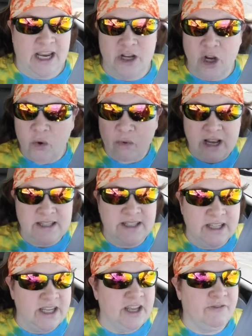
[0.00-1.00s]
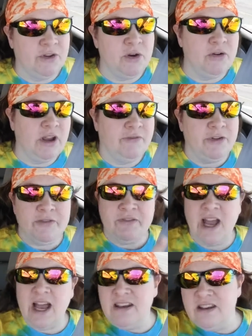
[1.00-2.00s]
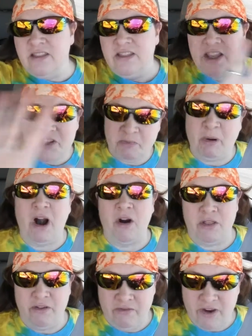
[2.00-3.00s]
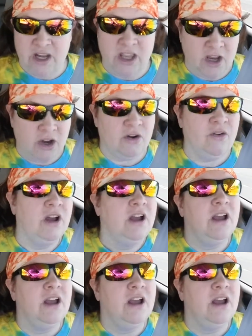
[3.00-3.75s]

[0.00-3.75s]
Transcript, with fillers: I know Wesley, if you if you've gotten to this part of the video,